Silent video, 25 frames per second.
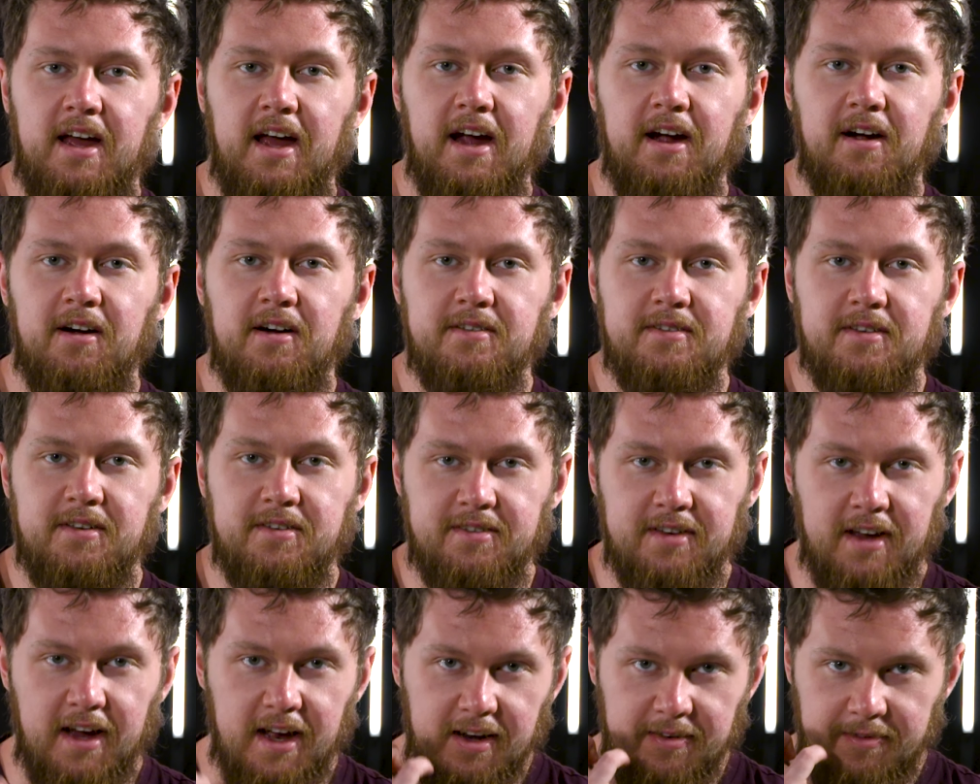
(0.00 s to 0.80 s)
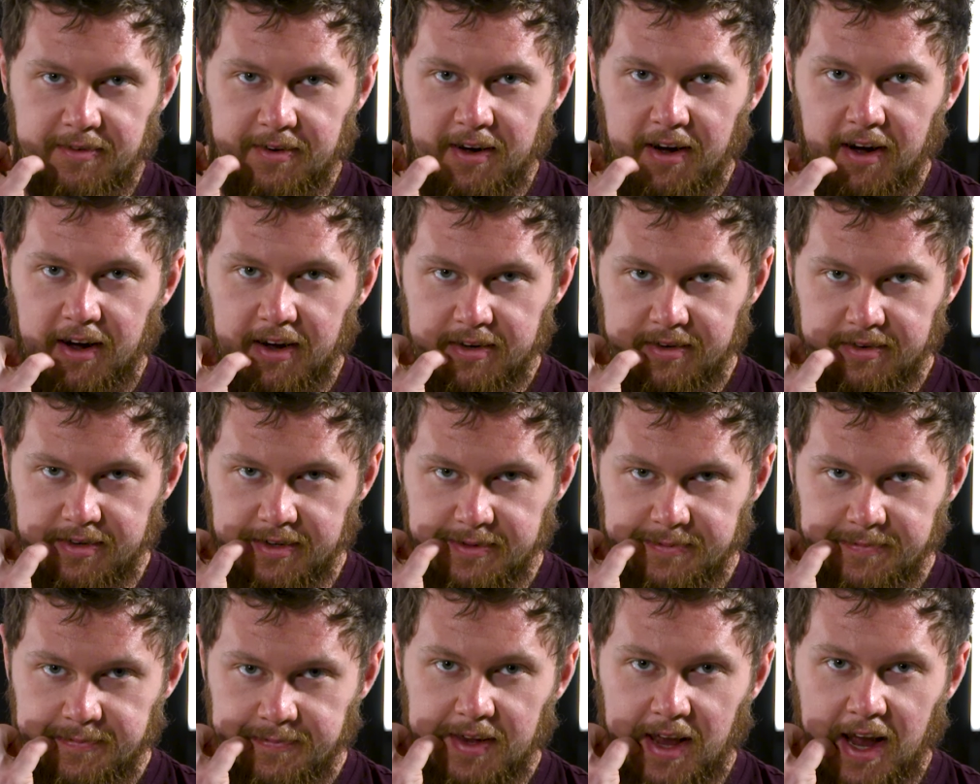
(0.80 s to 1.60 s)
to err on the side of
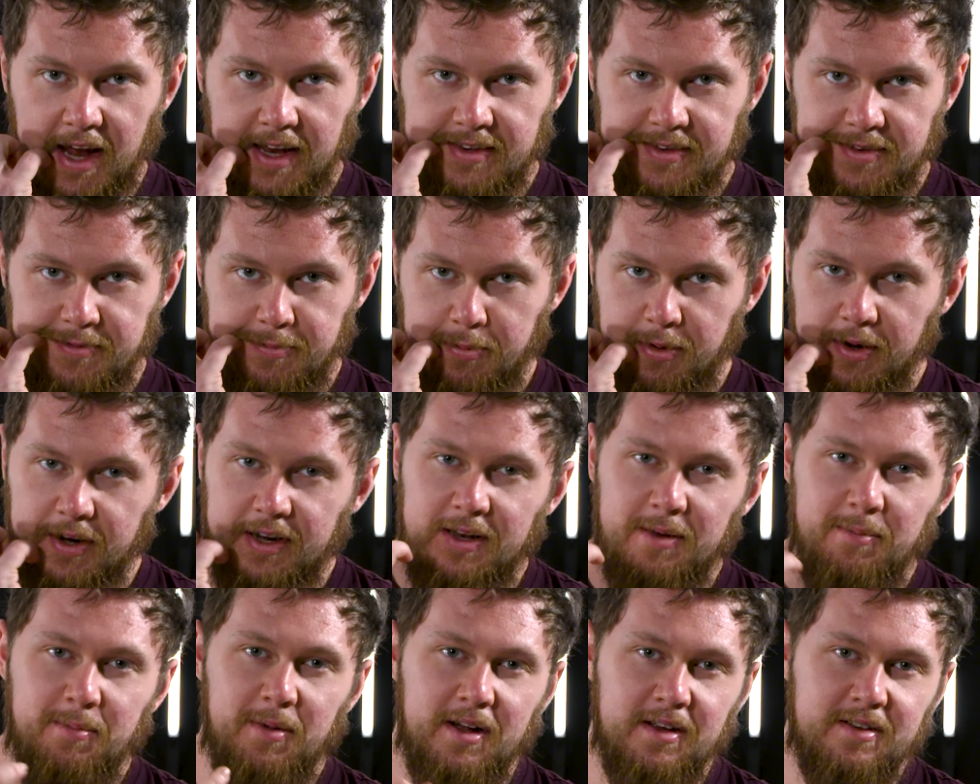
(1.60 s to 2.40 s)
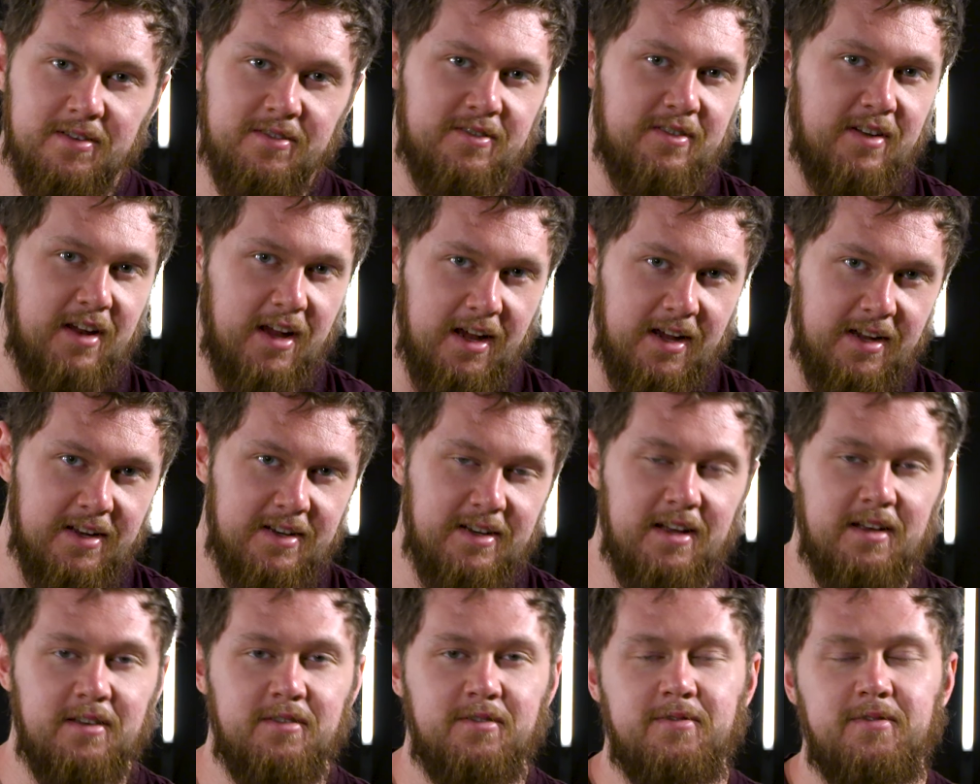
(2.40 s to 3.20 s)
caution. That's pretty much
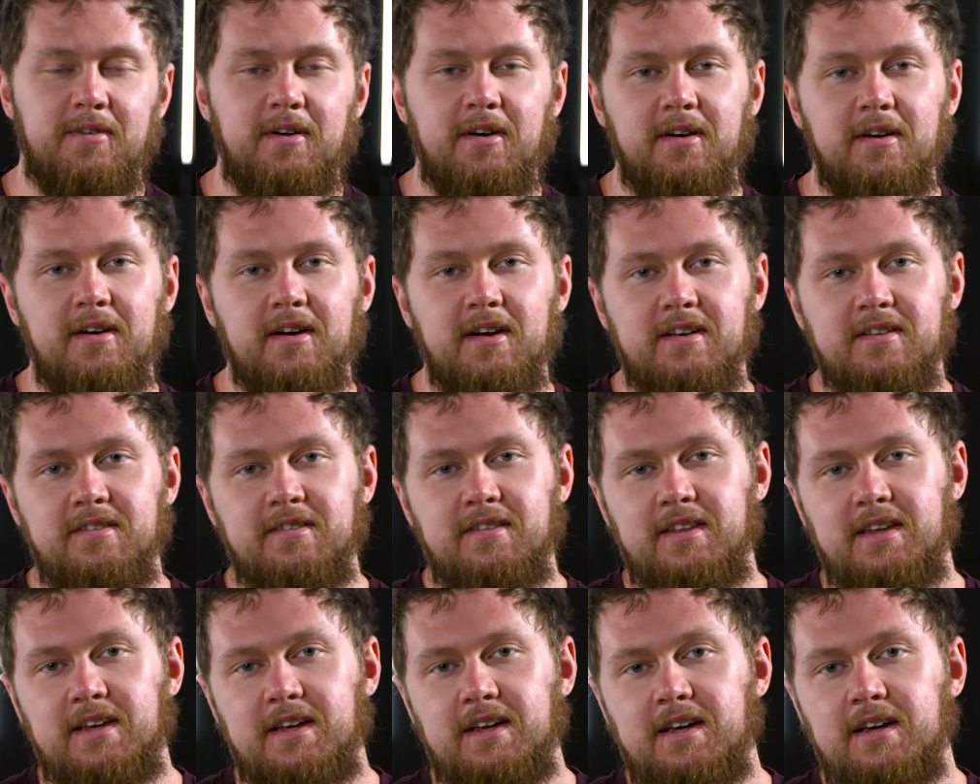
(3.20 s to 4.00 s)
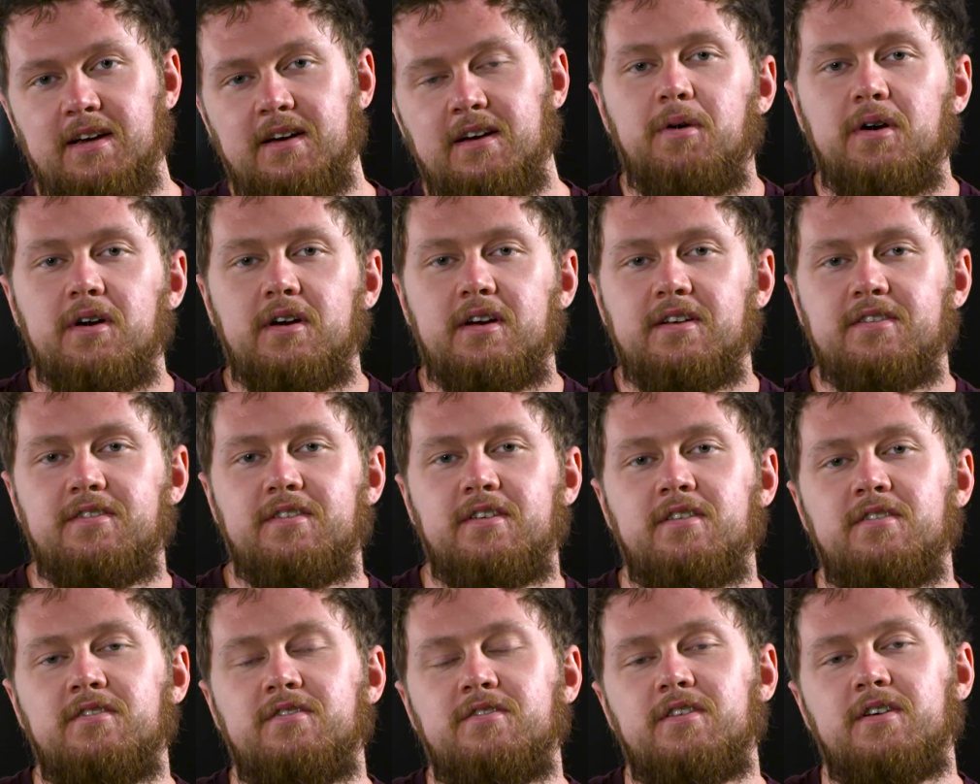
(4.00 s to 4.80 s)
it as far as the book is
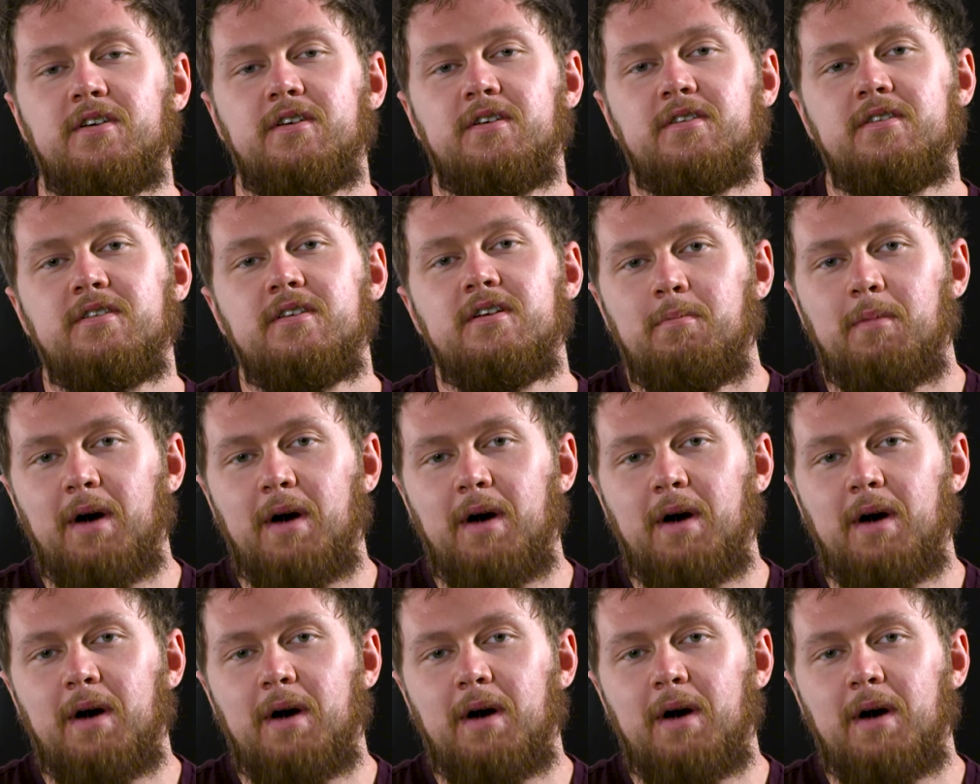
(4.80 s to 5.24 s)
concerned.